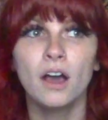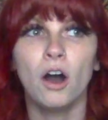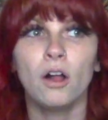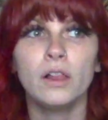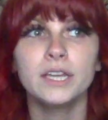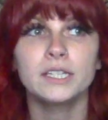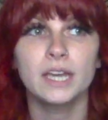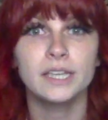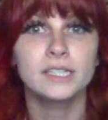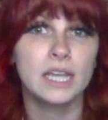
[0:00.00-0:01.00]
All it
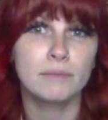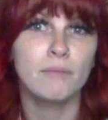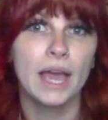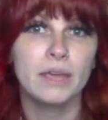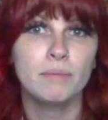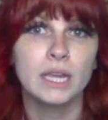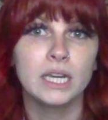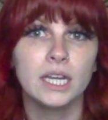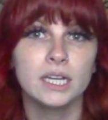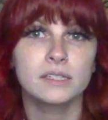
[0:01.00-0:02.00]
does, in my
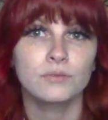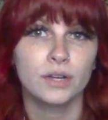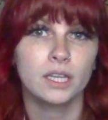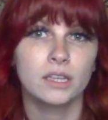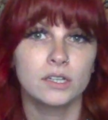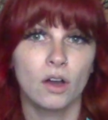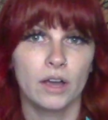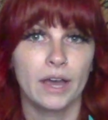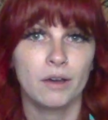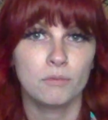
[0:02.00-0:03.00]
opinion, is freak the
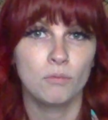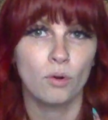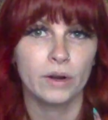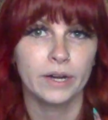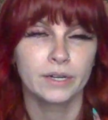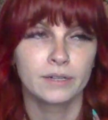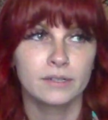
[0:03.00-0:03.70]
dog out more.